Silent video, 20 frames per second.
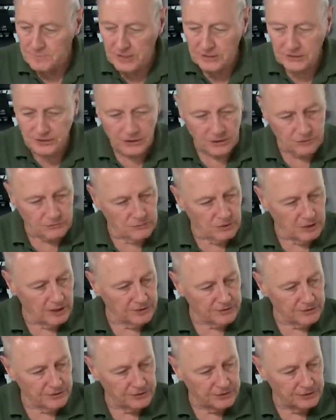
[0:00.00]
So
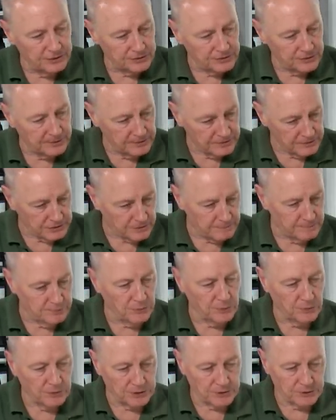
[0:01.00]
rather than
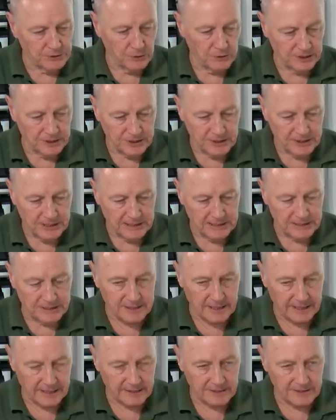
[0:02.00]
support it all in
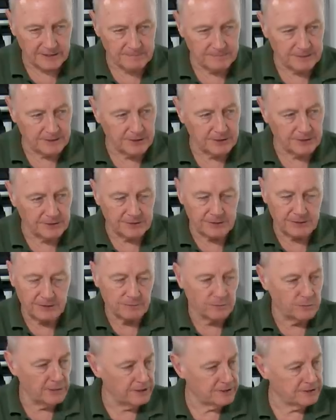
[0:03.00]
Celotex, because the
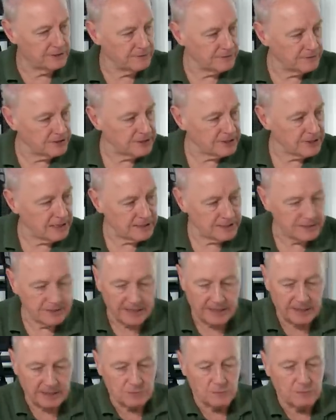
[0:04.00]
width of the
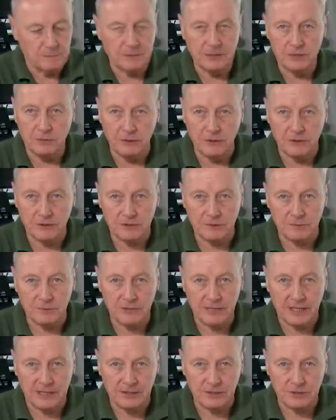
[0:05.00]
Celotex would be quite
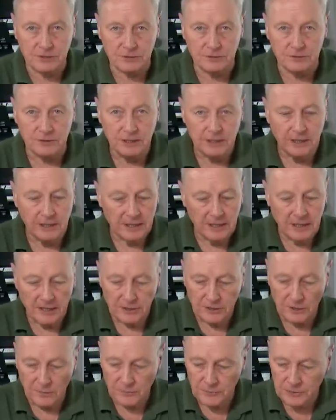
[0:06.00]
substantial,
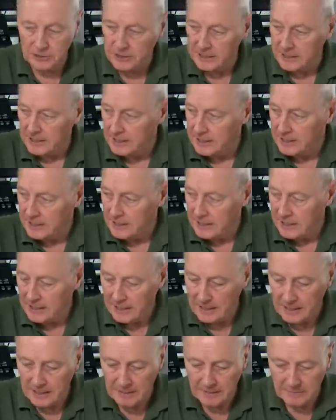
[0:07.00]
and obviously
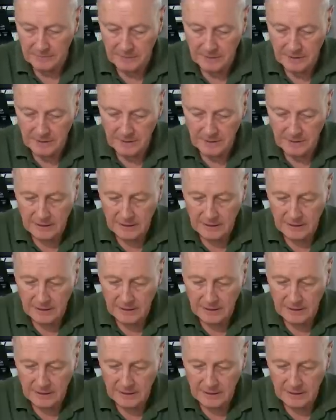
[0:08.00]
on